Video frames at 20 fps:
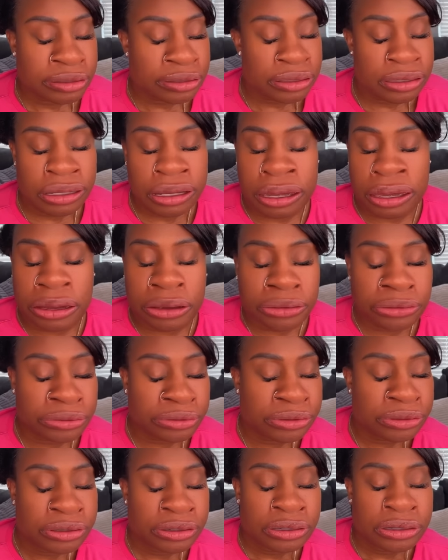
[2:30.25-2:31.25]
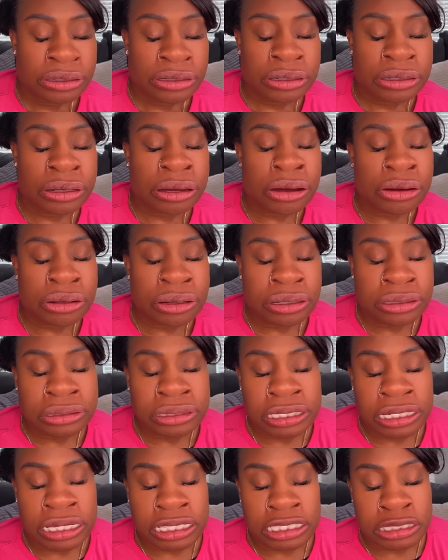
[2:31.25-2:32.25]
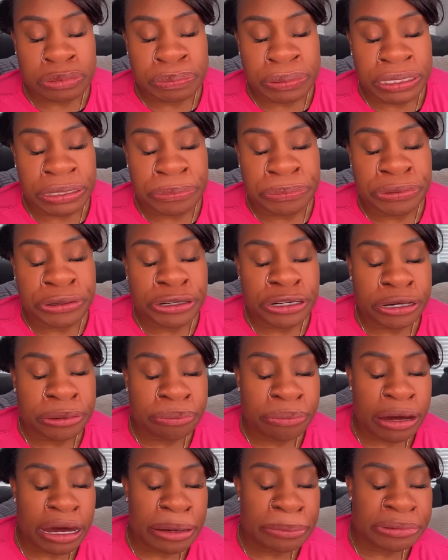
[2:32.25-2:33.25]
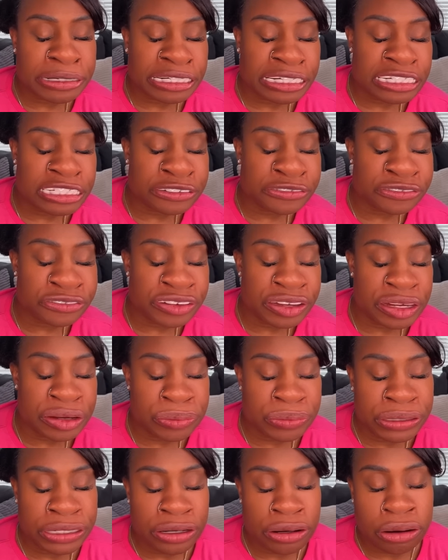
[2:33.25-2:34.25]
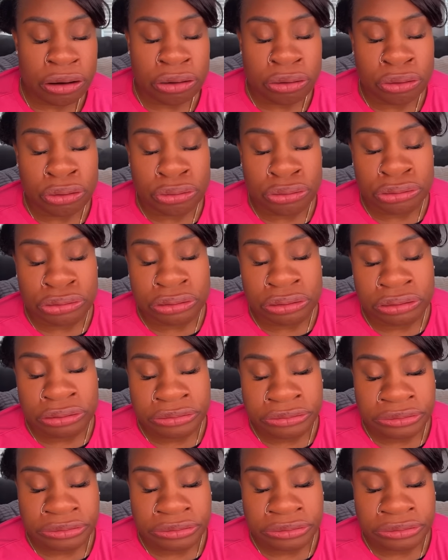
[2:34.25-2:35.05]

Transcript: No. Coco tells people her mama is very old.